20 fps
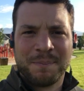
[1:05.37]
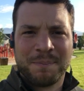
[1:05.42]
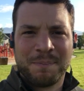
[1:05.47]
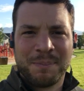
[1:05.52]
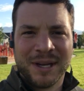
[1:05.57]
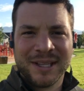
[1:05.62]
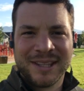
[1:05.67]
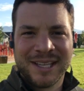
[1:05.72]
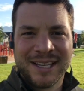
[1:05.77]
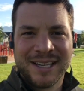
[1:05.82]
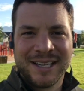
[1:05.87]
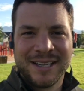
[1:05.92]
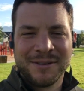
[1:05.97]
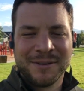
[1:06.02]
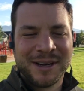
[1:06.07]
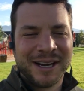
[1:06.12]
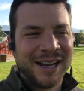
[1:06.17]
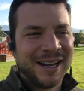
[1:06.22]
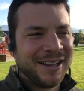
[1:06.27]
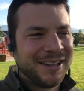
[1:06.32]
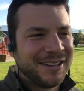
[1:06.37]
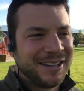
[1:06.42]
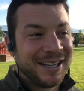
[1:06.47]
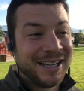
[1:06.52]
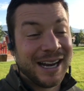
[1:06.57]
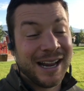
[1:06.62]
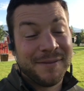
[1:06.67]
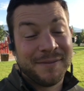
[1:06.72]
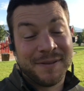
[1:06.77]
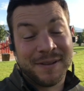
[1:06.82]
But then in reality,
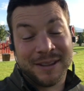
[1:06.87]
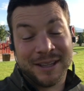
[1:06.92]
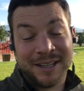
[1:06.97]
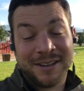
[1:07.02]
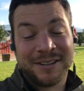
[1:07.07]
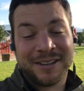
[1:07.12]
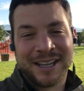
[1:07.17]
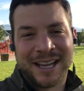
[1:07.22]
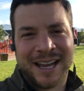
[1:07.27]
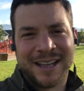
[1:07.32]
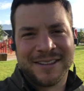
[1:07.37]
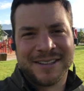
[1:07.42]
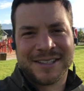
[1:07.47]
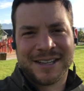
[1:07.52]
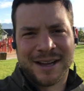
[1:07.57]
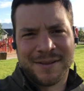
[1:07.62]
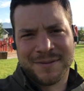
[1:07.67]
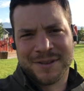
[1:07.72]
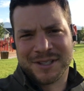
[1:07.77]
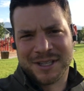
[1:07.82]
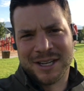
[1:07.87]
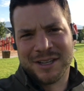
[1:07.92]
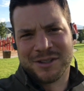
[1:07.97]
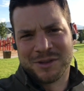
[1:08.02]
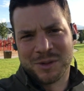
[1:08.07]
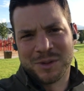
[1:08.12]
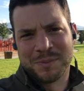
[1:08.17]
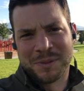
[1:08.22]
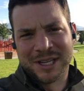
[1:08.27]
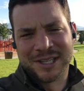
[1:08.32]
and I've literally had this
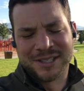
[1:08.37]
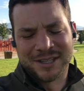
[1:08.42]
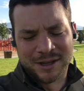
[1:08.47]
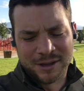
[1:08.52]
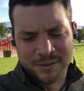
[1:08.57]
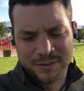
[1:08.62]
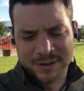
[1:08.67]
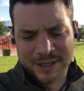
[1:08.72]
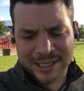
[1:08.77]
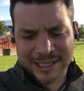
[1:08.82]
conversation with myself,